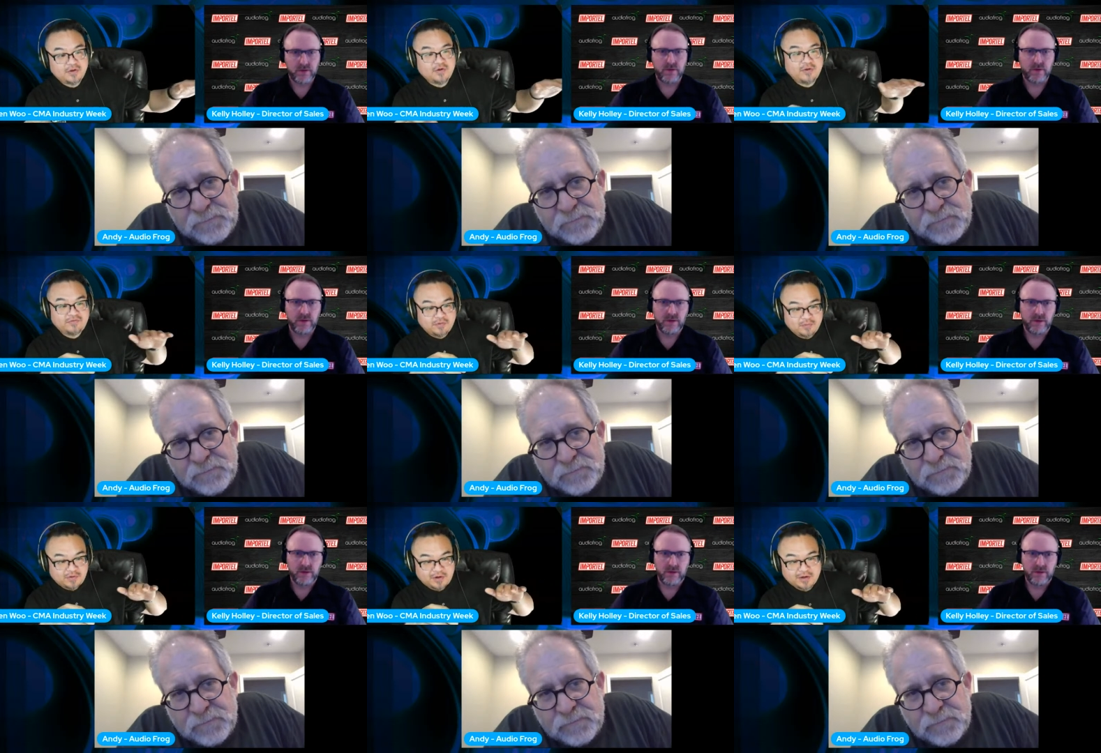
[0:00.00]
Speaker 1: They're going for
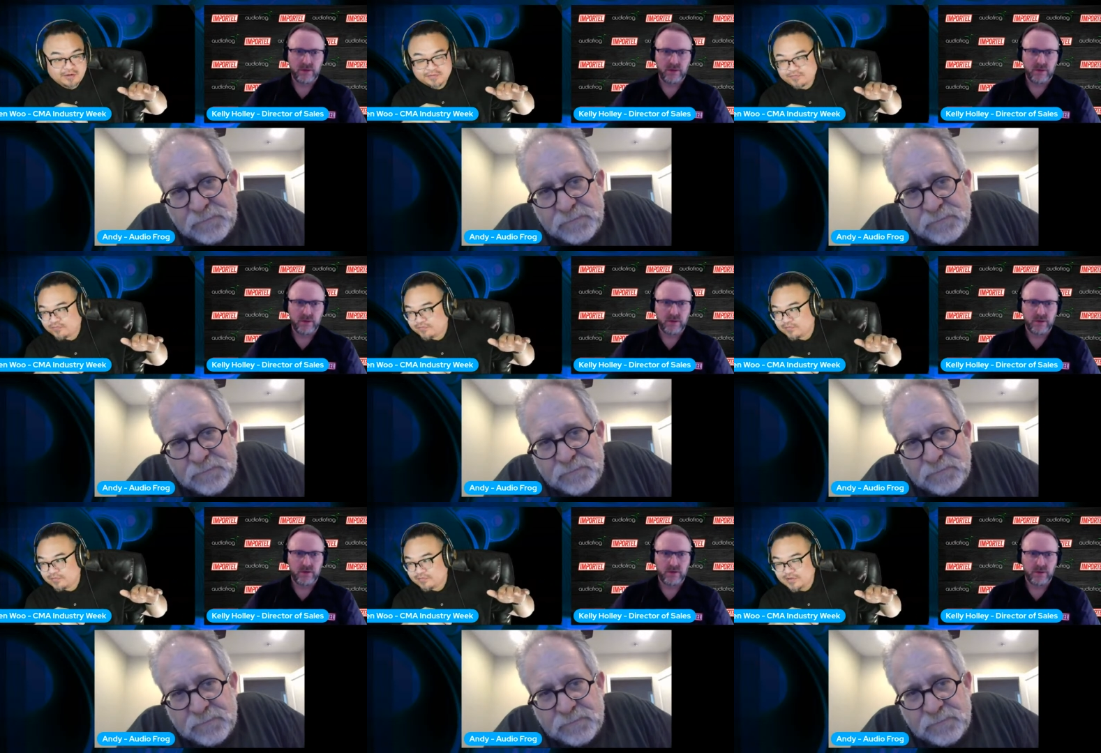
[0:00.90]
more
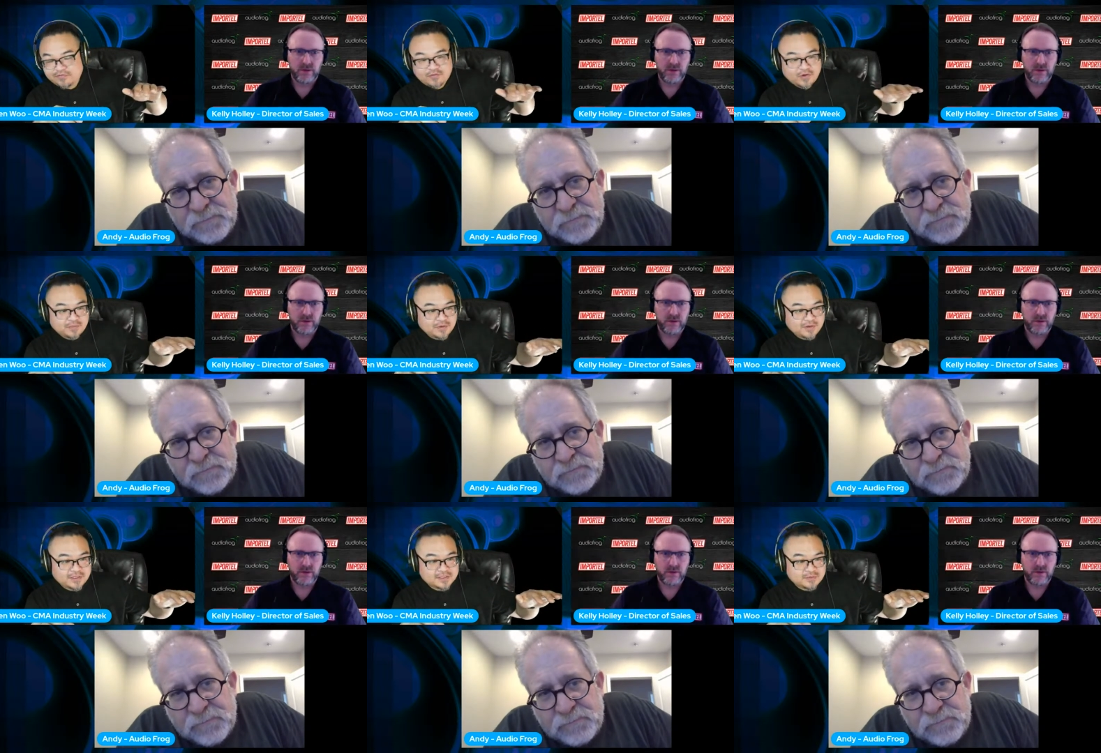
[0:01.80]

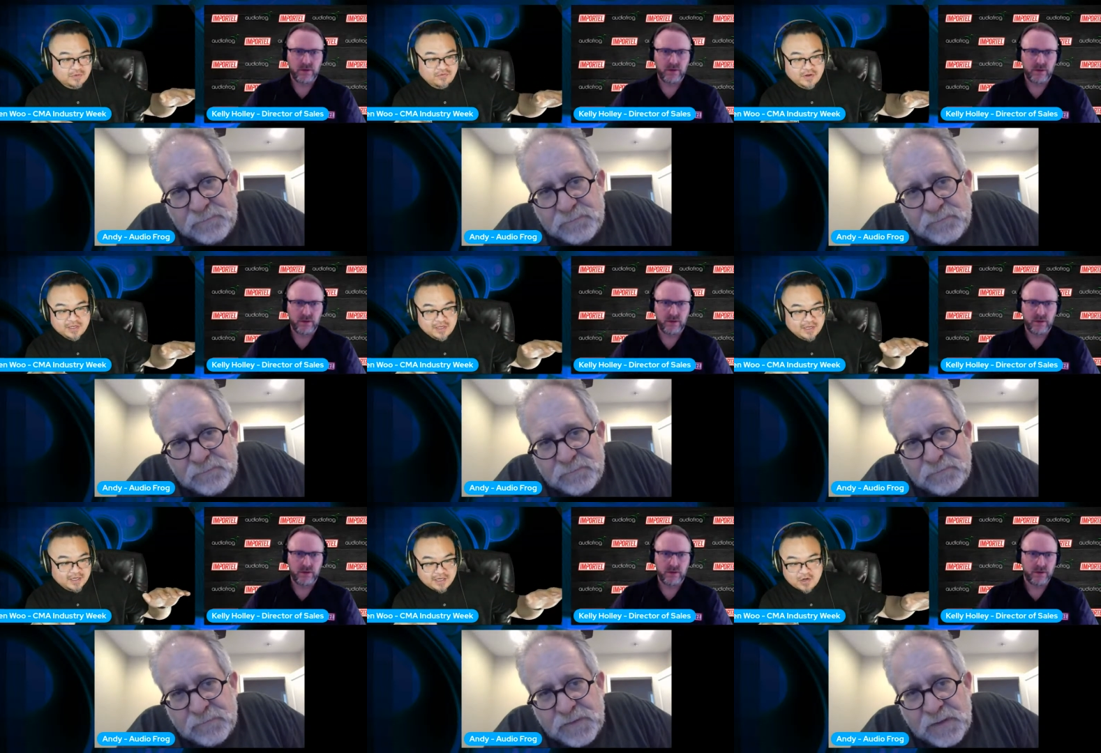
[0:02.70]
affordable, consumer-friendly,
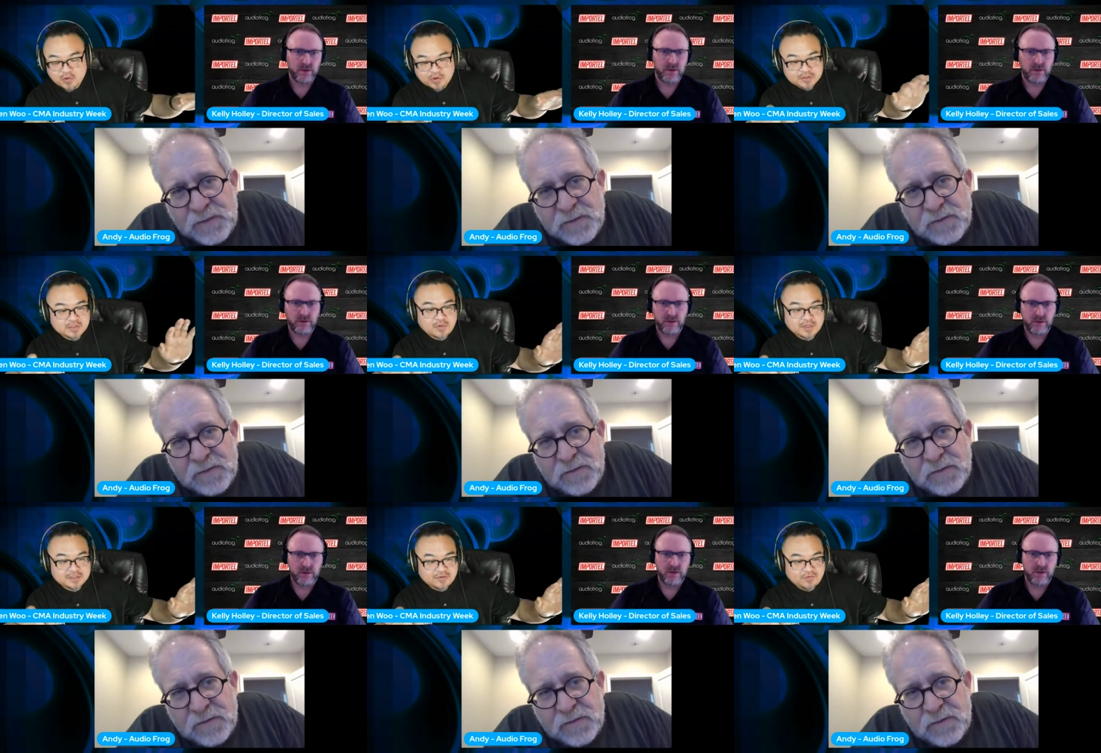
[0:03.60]
cutting corners, so
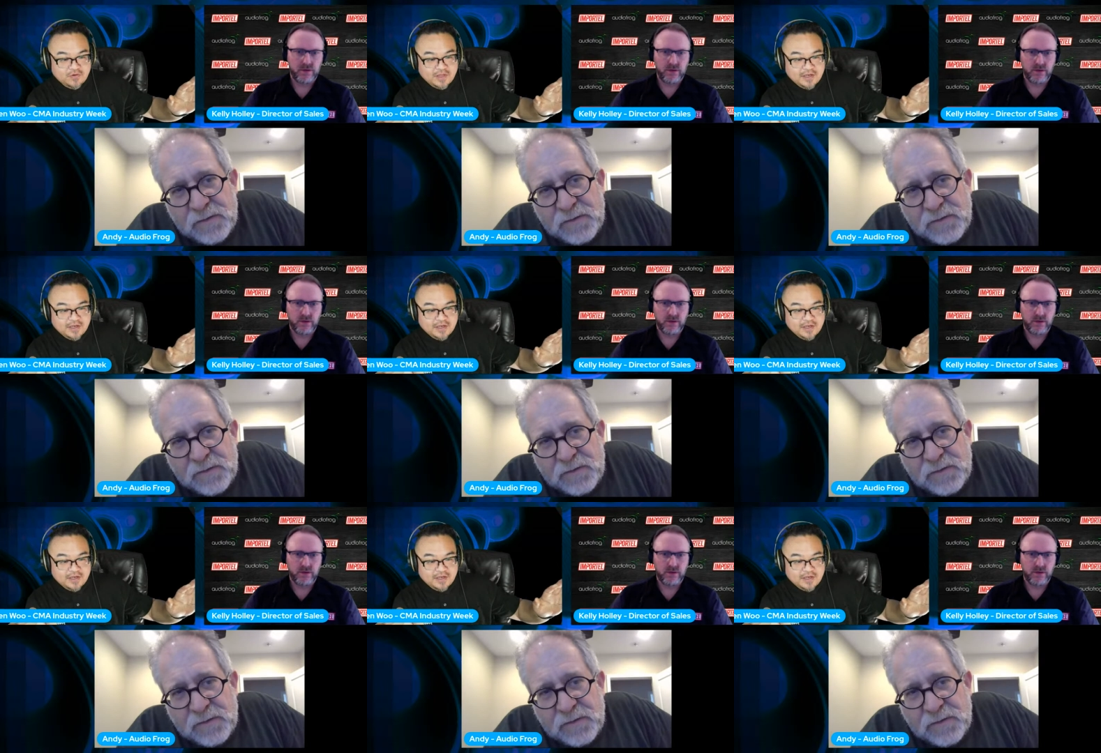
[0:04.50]
on and so forth.